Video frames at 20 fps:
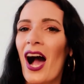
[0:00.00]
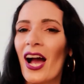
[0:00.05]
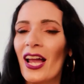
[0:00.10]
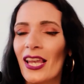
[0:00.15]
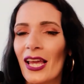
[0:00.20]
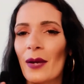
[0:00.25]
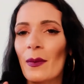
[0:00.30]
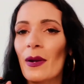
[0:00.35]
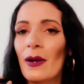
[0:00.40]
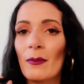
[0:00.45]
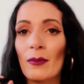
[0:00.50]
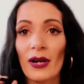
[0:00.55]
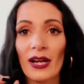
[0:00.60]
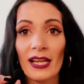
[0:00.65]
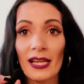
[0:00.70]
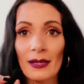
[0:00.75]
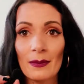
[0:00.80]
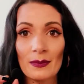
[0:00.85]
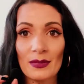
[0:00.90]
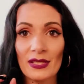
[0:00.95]
I like wearing
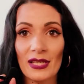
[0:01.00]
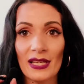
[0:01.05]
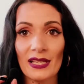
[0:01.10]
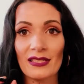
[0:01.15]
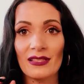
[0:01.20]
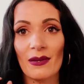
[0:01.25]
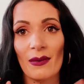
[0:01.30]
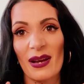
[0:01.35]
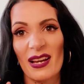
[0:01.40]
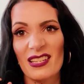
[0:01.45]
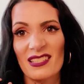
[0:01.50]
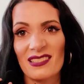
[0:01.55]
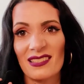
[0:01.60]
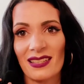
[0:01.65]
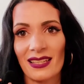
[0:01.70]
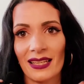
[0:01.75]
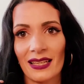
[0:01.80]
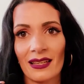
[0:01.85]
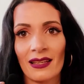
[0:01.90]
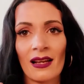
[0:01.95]
bright lipstick, so
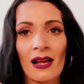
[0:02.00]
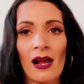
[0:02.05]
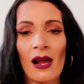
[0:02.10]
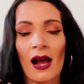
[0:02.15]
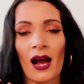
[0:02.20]
actually